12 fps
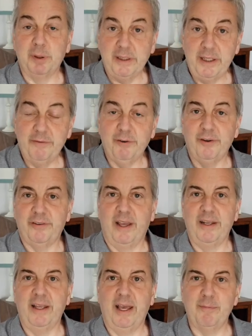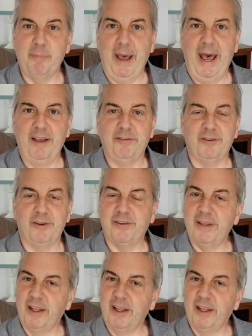believers and pastors,